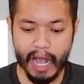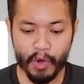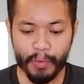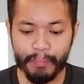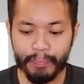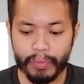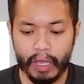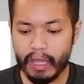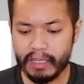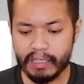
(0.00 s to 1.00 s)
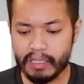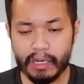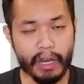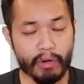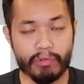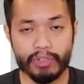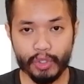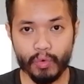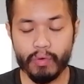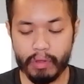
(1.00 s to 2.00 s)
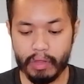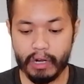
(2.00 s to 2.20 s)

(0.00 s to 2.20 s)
Now, this isn't a new shoe.